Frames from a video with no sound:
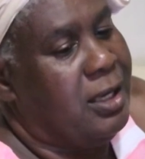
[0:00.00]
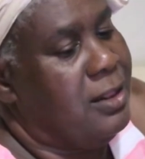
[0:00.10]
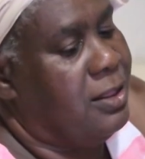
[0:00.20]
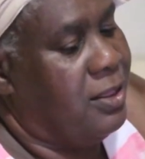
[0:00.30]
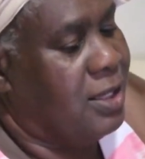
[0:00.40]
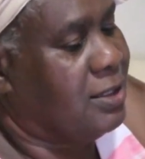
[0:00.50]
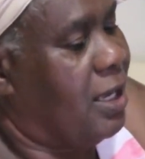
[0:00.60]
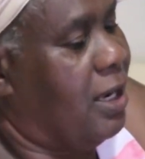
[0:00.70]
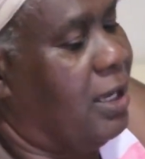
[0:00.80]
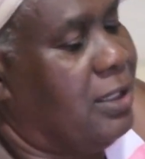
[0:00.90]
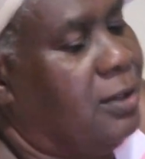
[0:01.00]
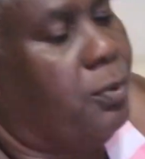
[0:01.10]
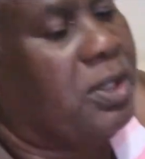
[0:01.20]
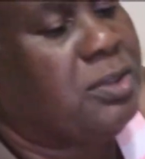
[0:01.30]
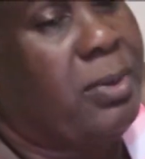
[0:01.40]
in this and I did
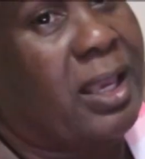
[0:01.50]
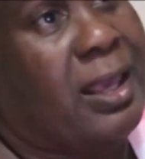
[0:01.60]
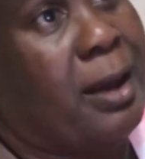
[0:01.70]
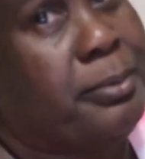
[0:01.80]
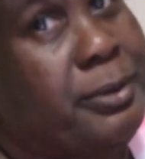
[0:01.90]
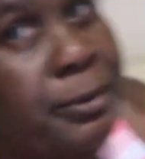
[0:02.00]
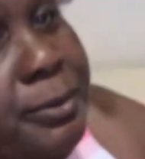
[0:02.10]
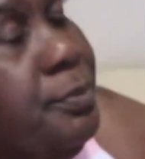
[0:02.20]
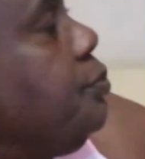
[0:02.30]
wash my cap too.